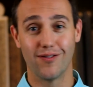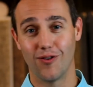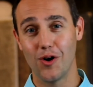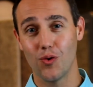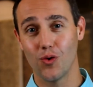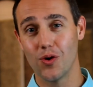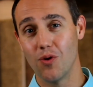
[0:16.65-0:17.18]

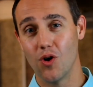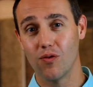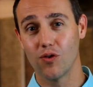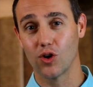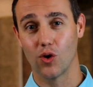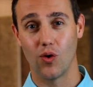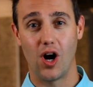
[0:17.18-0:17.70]
front room
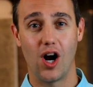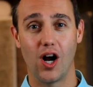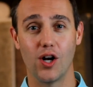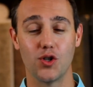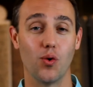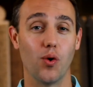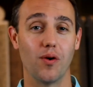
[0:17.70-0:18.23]
over
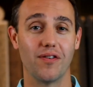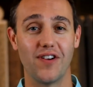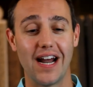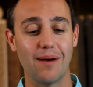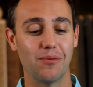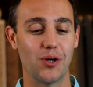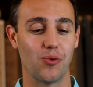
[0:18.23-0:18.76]
garage or
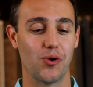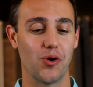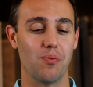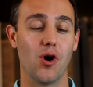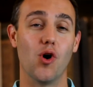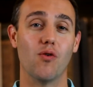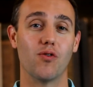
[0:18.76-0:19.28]
family
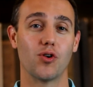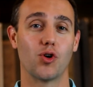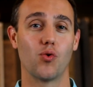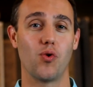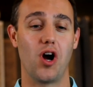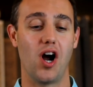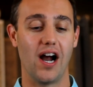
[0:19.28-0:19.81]
room over
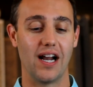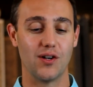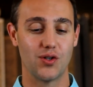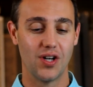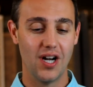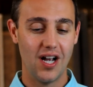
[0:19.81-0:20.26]
garage.